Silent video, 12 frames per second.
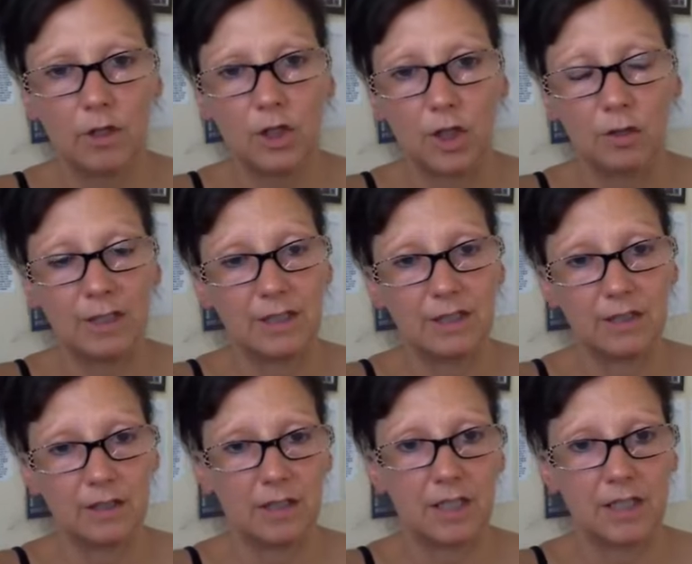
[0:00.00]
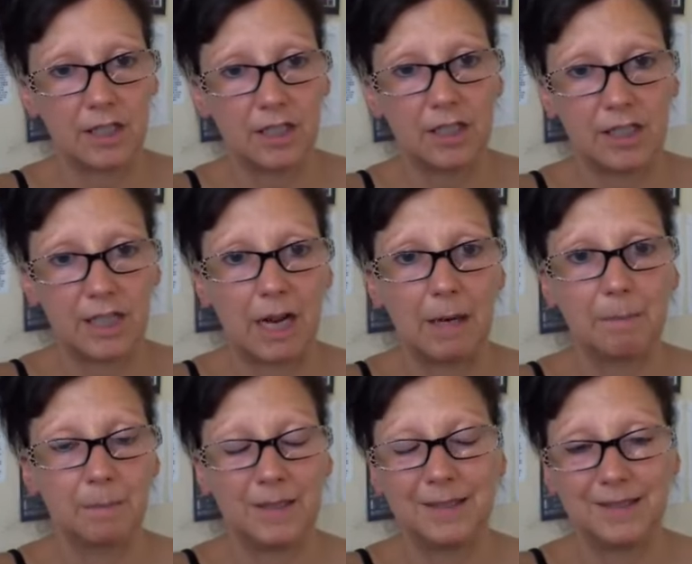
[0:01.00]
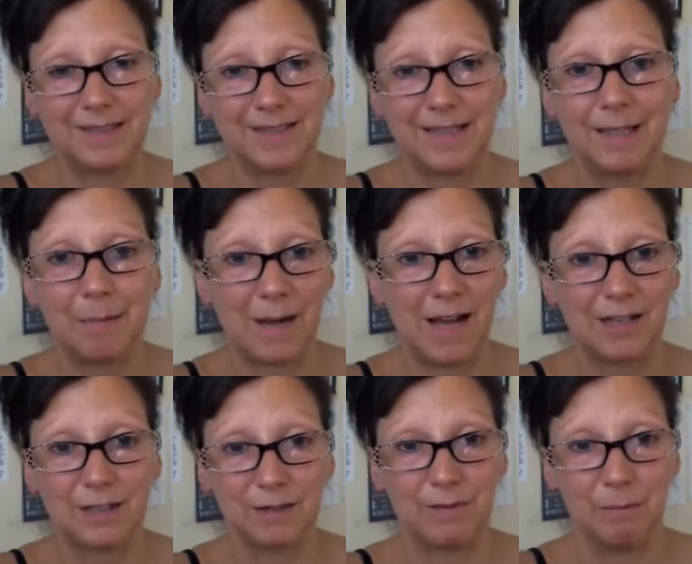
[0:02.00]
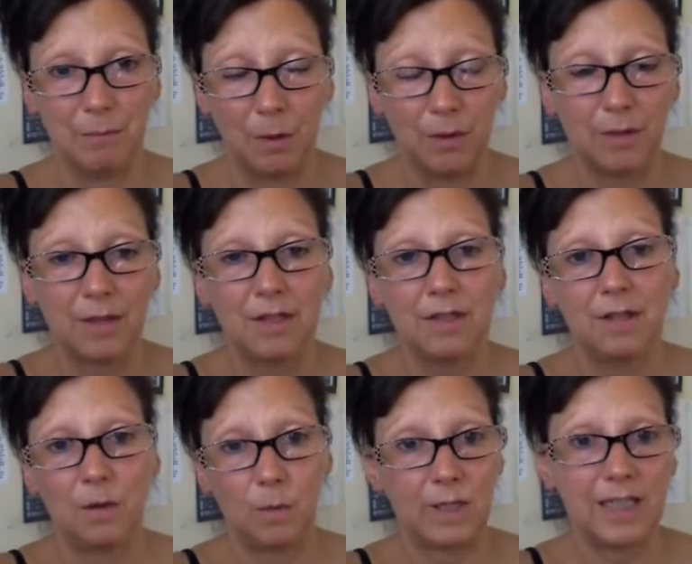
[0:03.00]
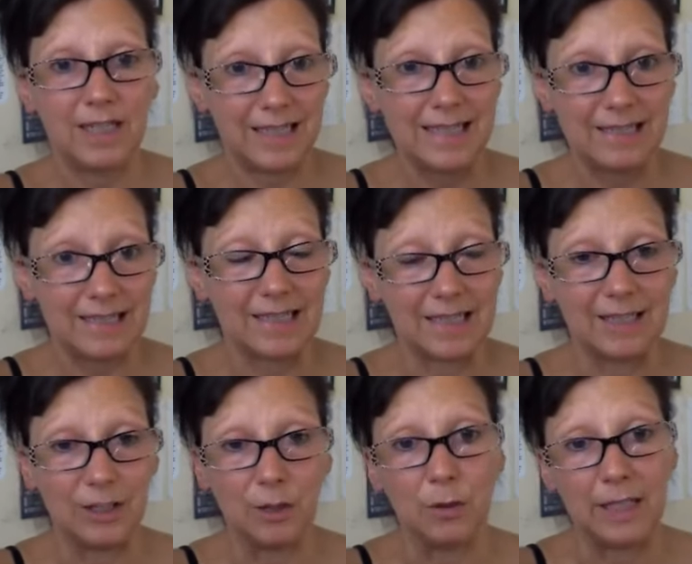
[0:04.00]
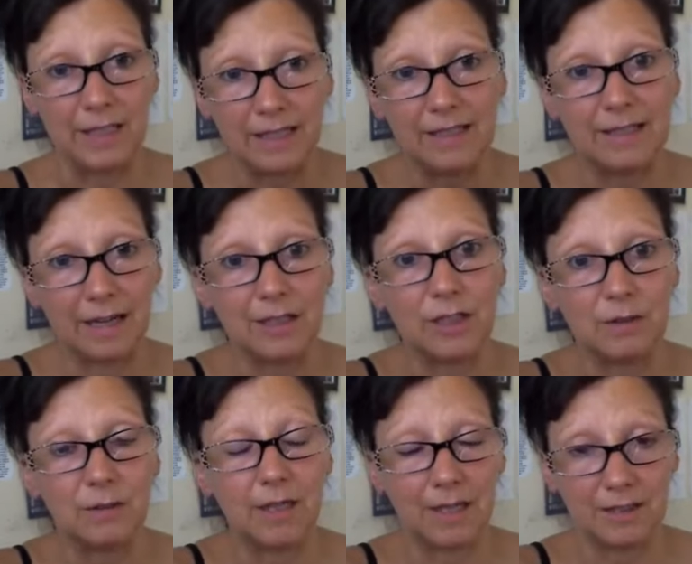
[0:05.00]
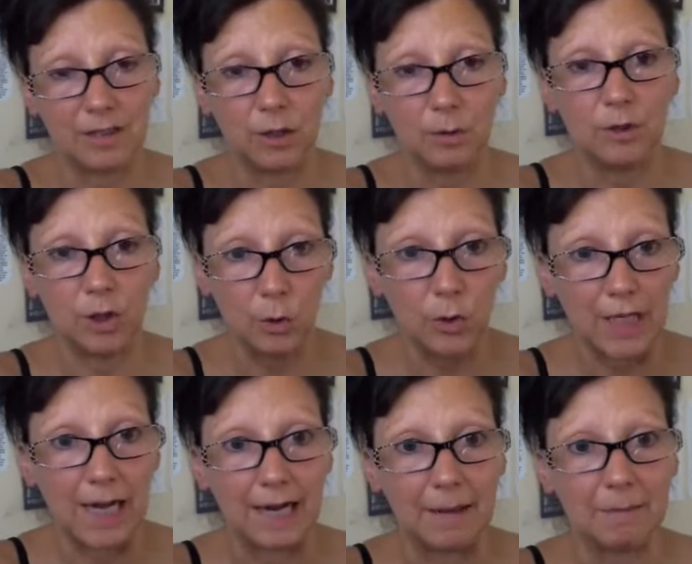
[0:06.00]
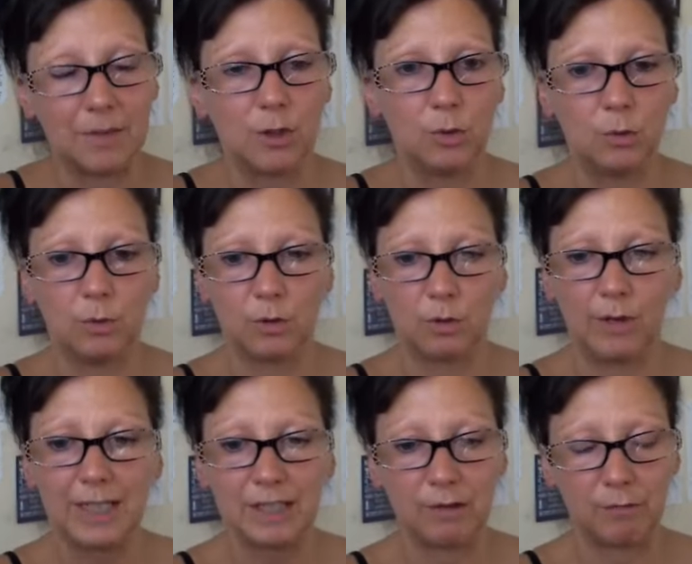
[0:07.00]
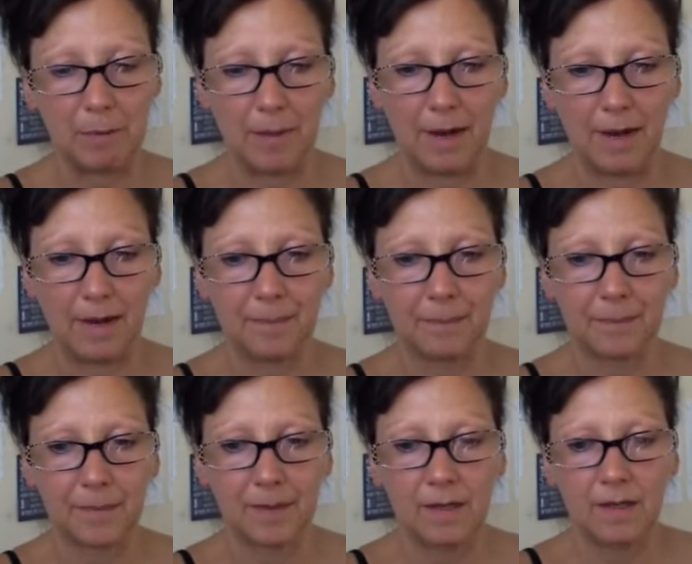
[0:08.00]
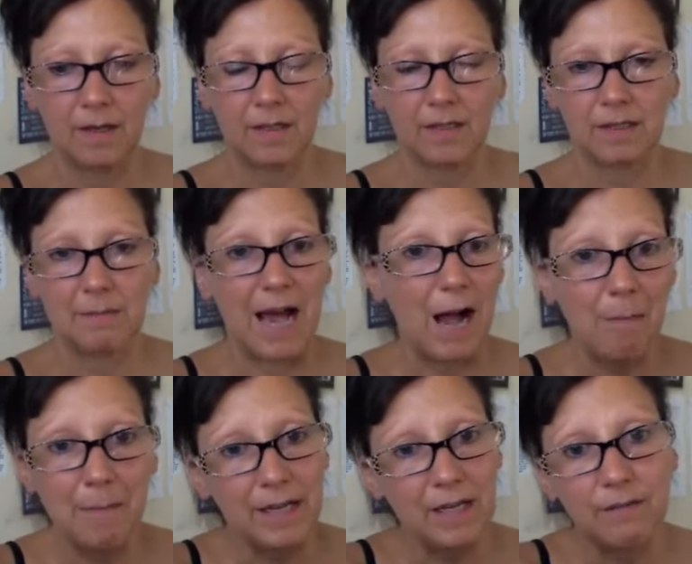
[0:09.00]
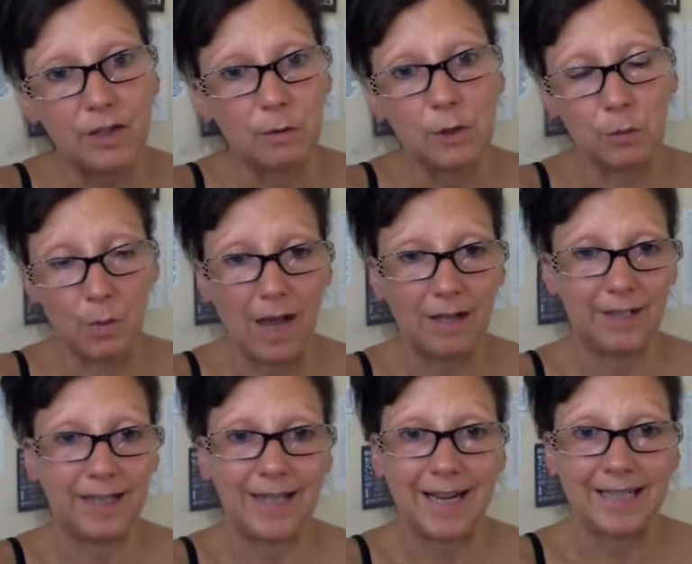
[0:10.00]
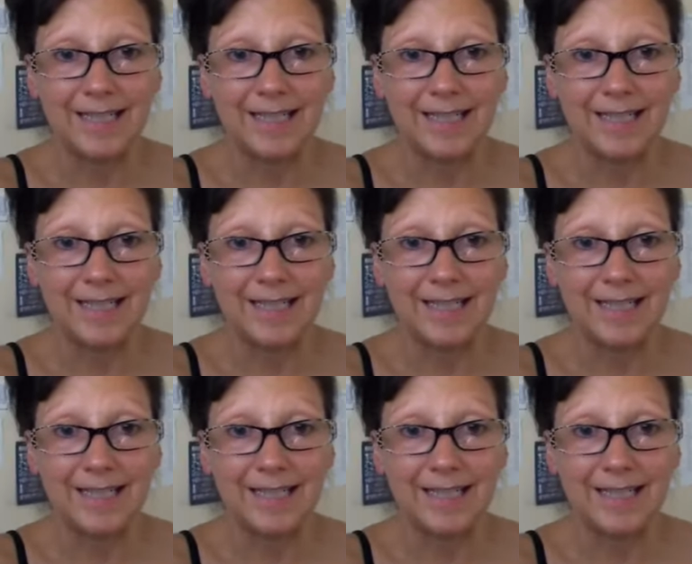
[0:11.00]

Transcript: during a certain time, but certain parts of the month when you need to say no, you need that you time to rest and repair. So how many of you as well are